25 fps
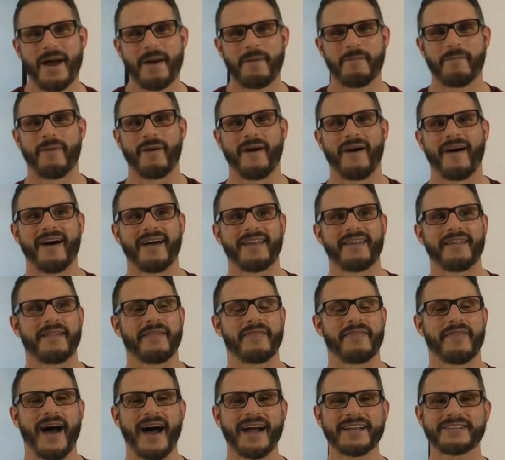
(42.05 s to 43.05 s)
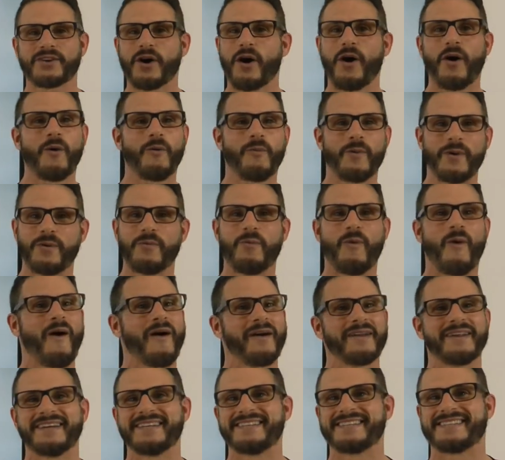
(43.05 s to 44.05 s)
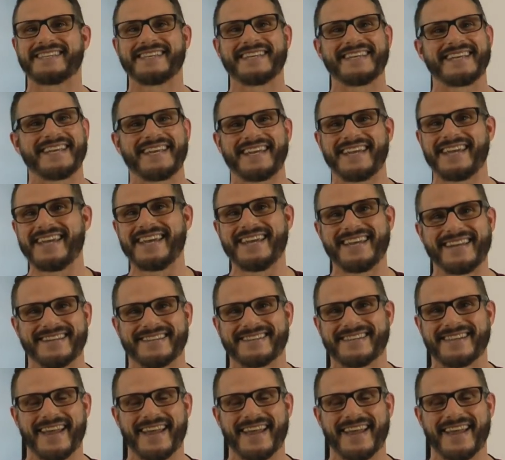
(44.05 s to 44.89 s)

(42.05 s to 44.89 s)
But that's all we wanted to eat.